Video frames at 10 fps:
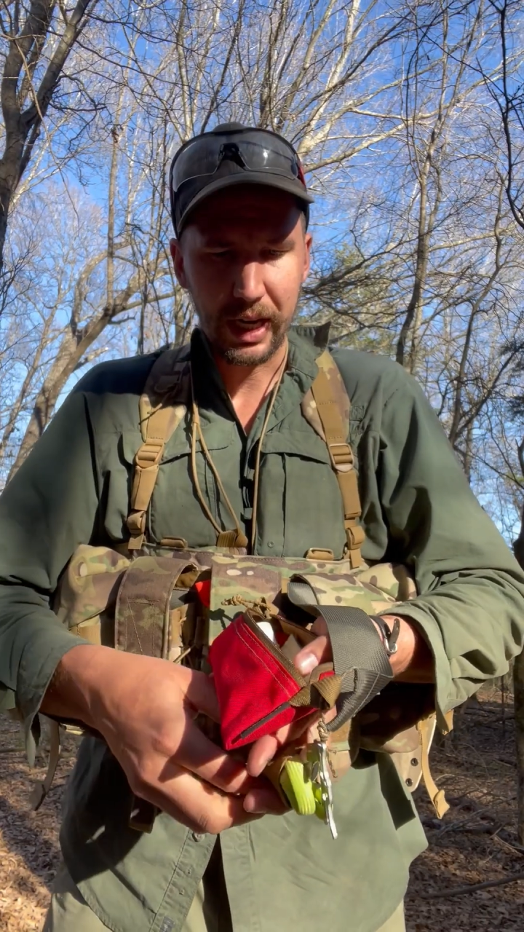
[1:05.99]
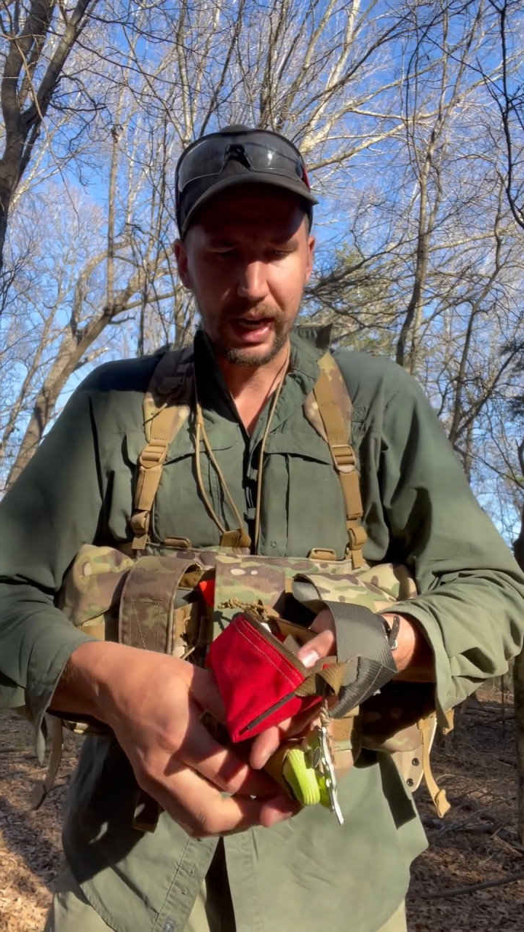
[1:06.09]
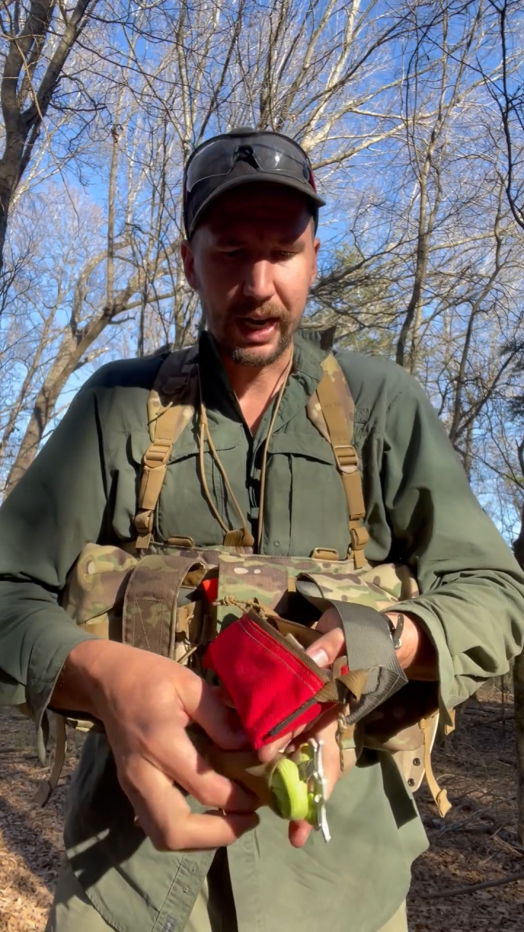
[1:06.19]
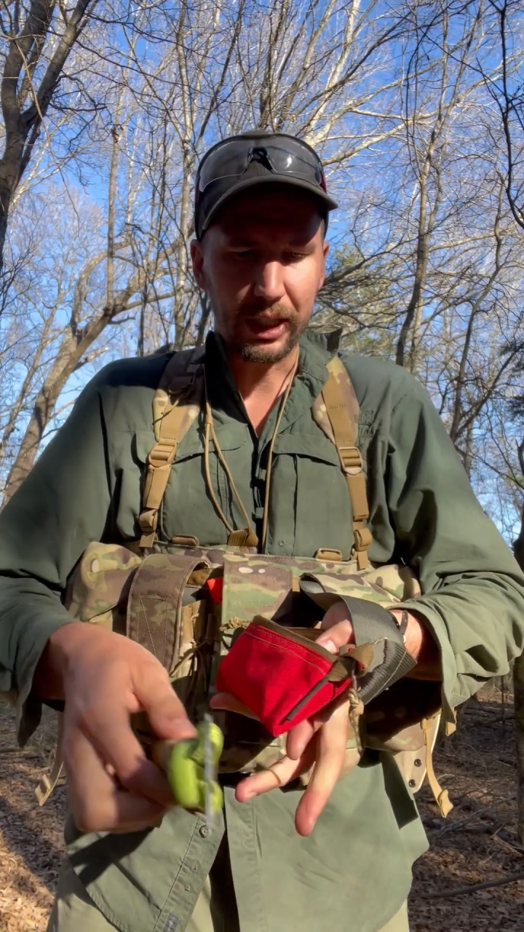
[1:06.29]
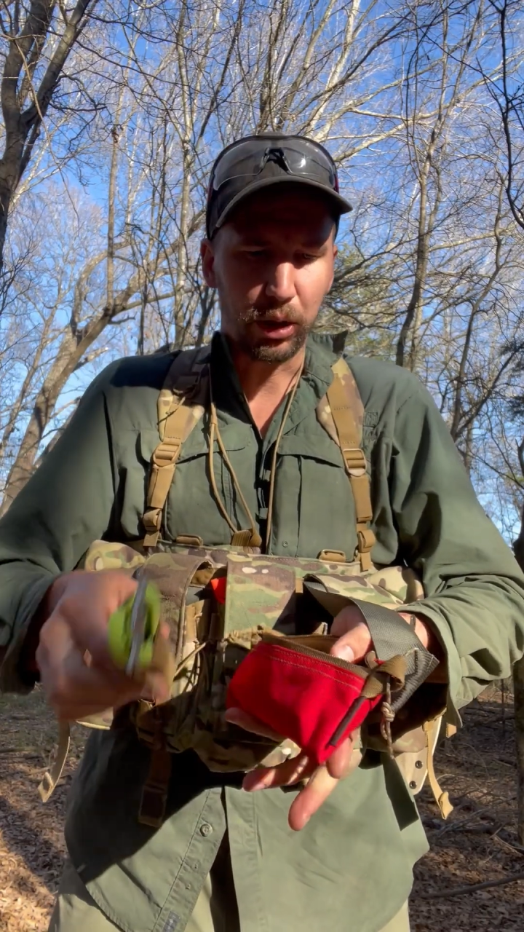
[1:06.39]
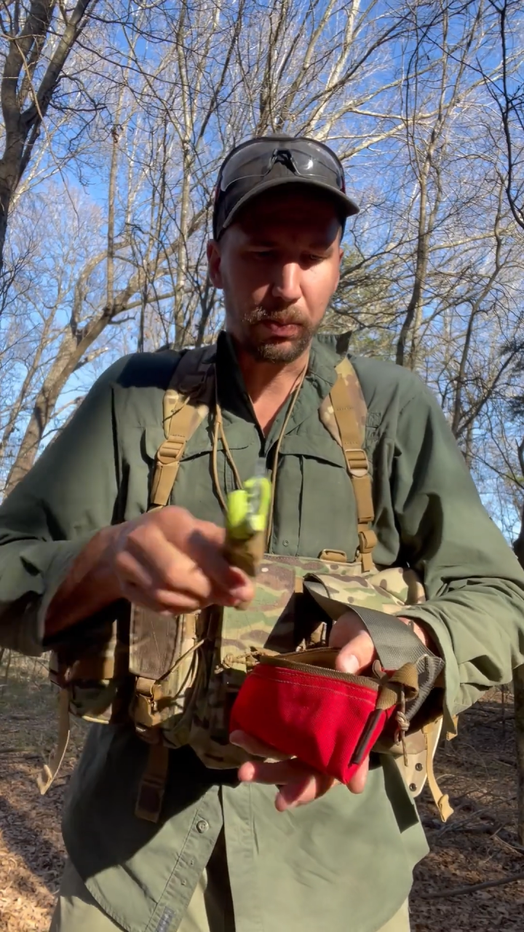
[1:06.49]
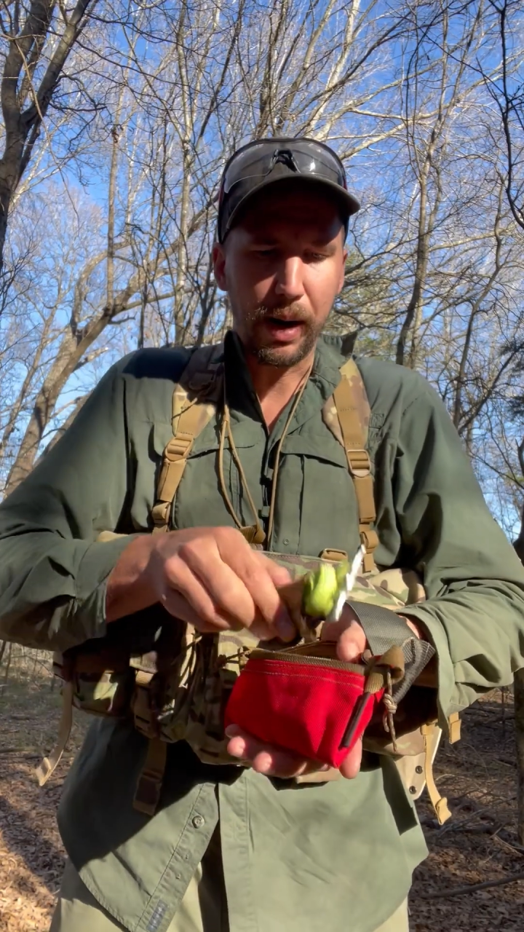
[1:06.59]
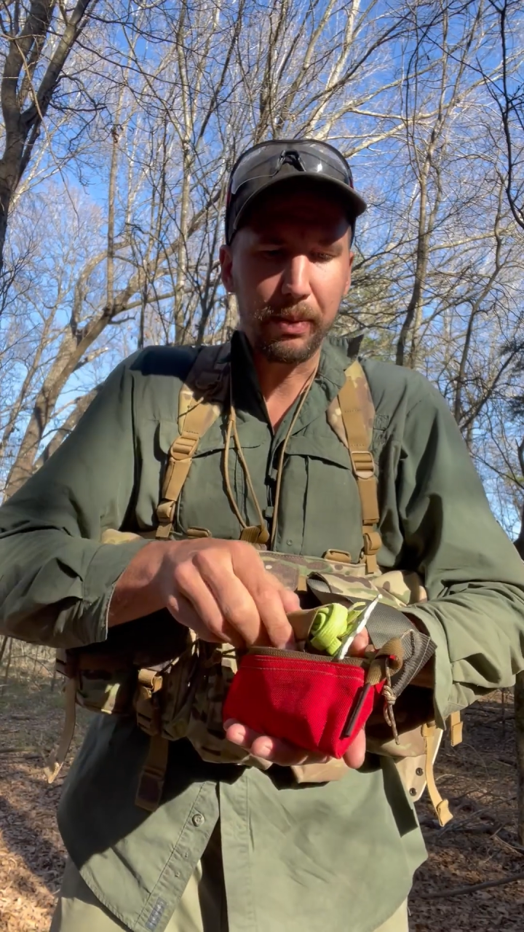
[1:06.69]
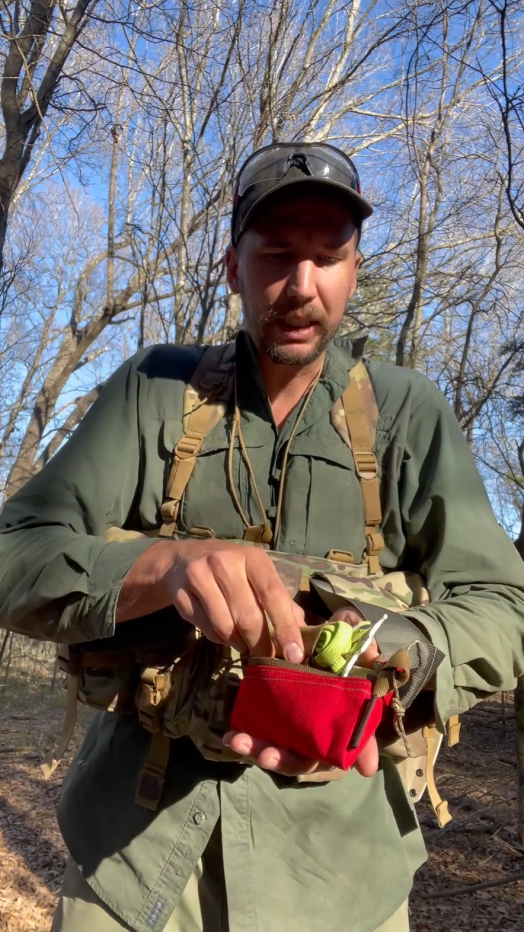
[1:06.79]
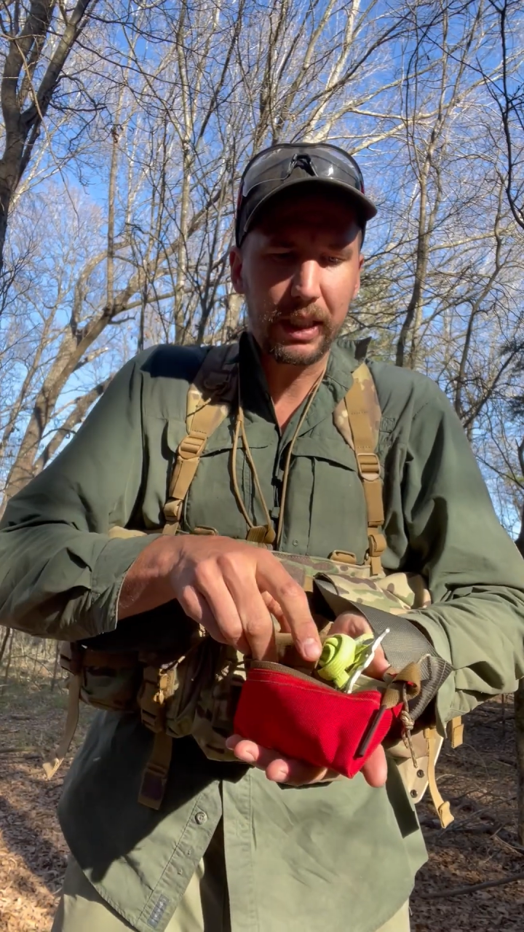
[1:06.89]
And I should
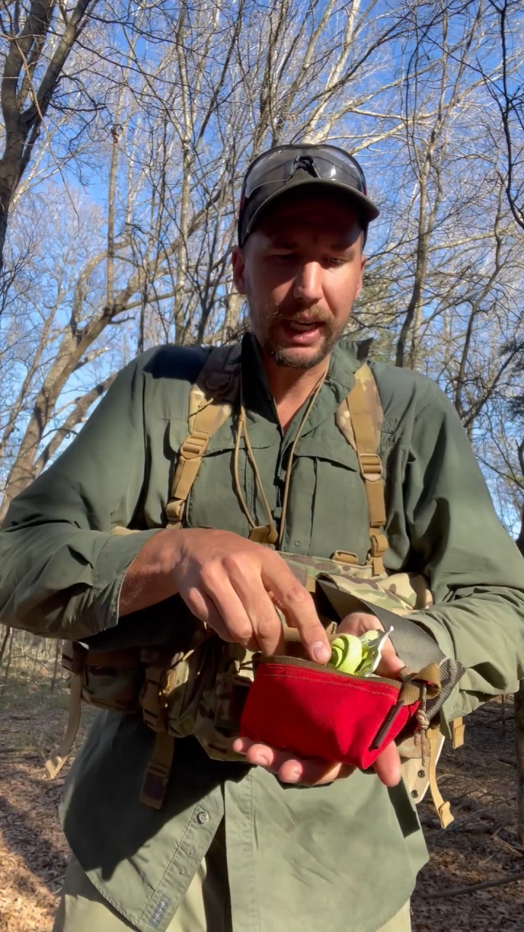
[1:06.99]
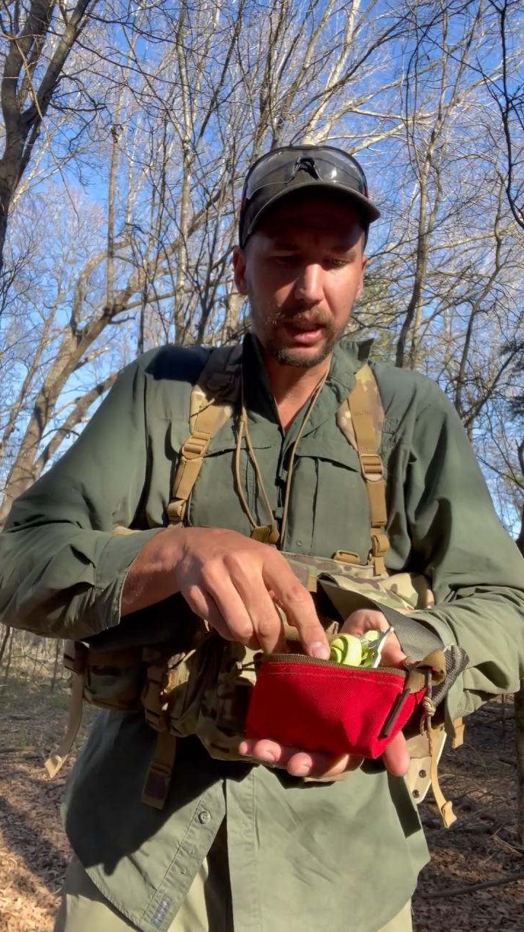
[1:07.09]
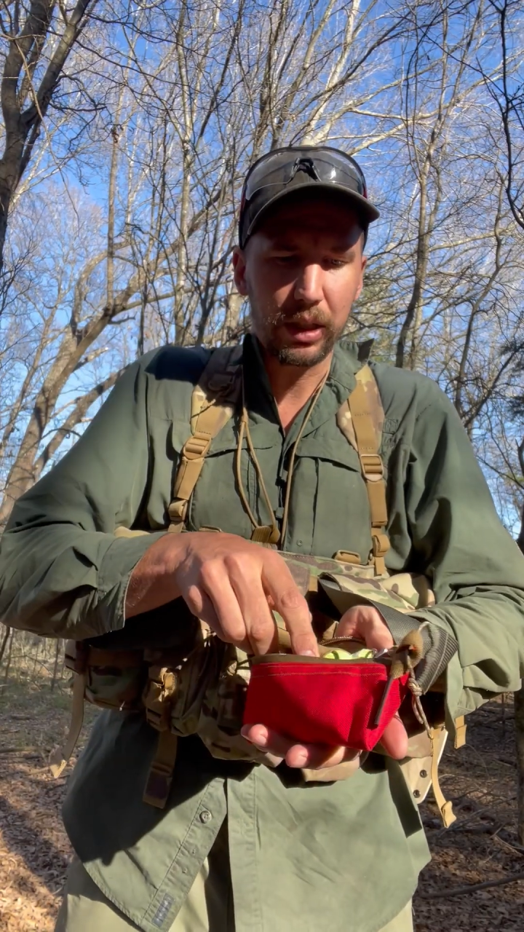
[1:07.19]
probably stick